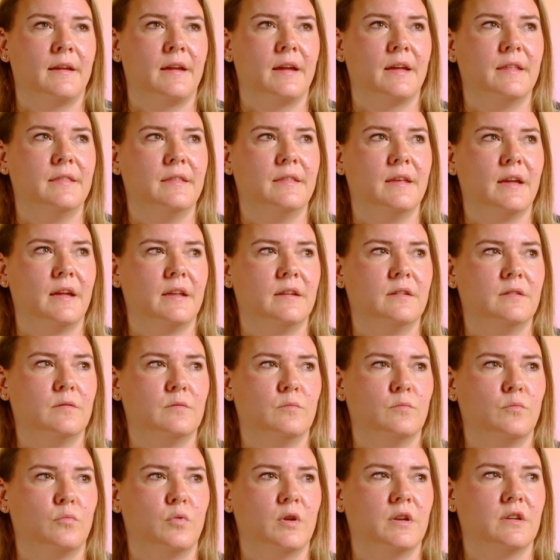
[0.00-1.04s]
And
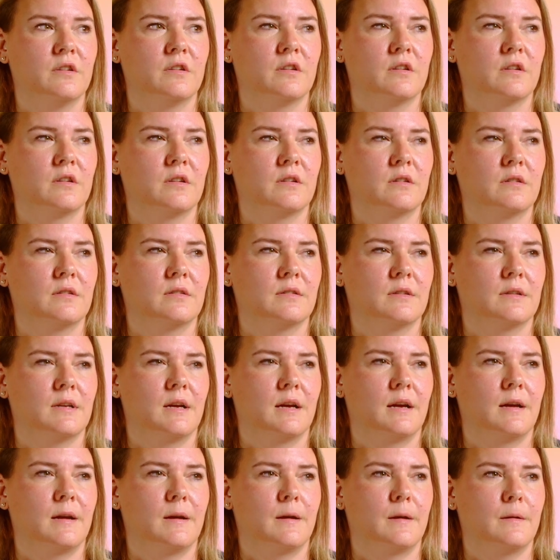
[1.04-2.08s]
then when her
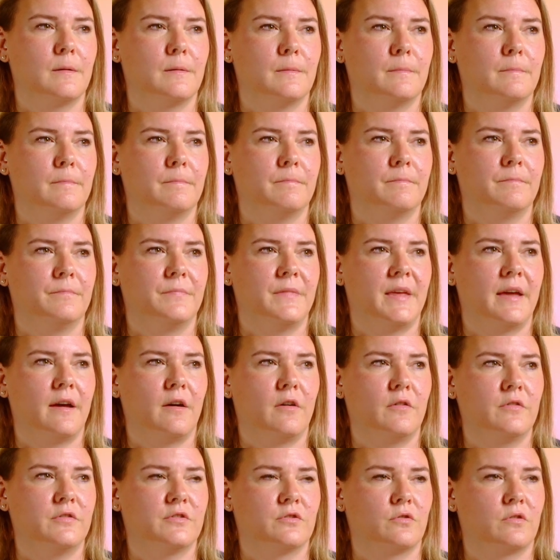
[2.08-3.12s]

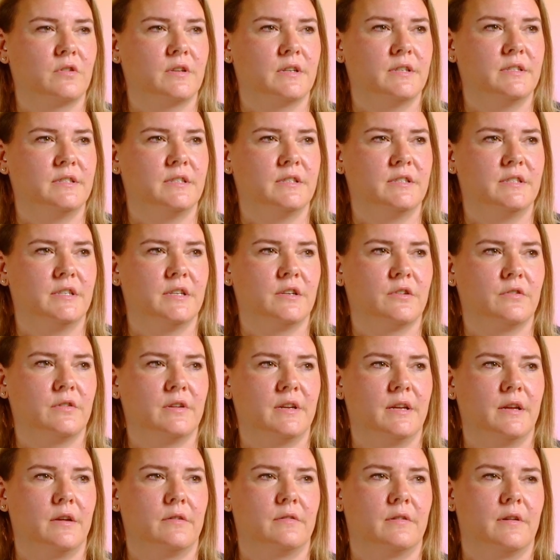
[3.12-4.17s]
health sort of
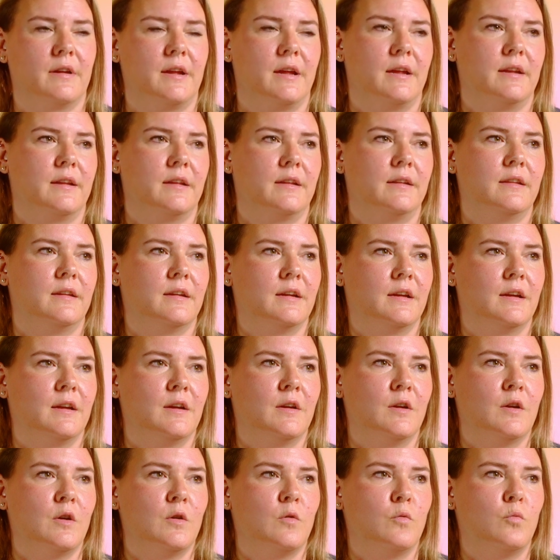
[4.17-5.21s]
deteriorated,
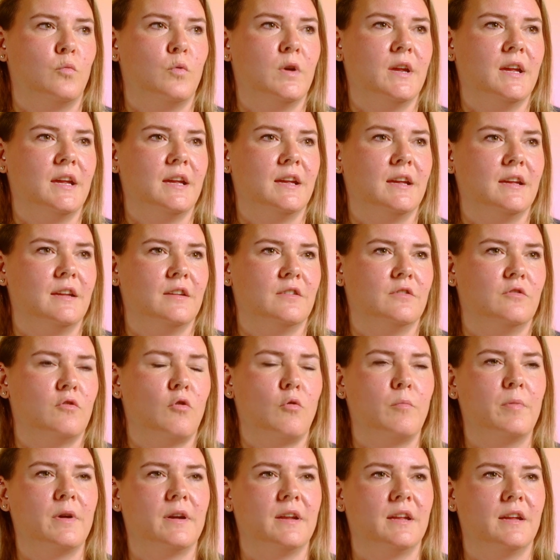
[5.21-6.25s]

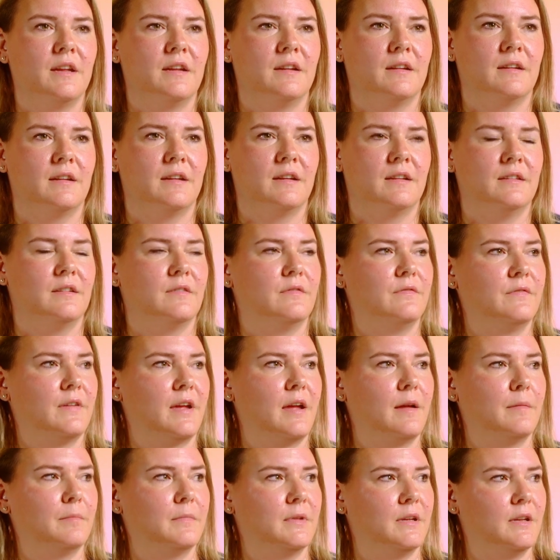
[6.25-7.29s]
nobody in the
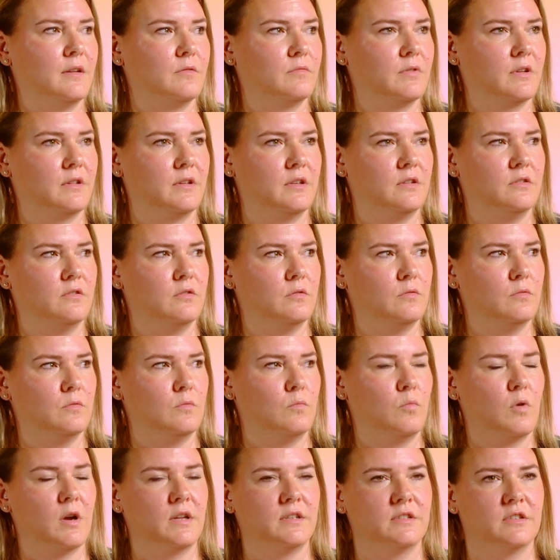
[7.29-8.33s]
family really knew
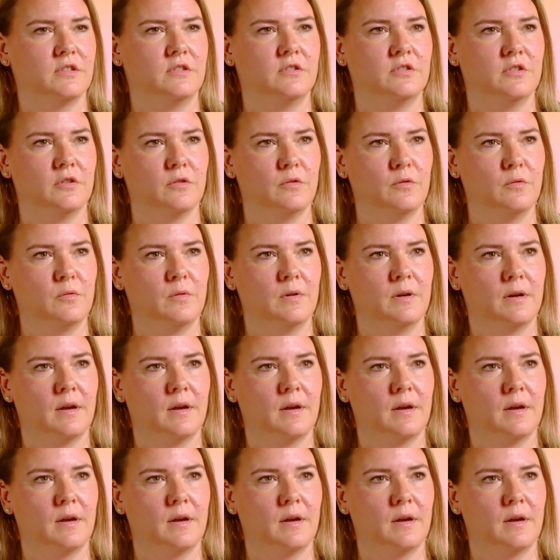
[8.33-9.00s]
what to do.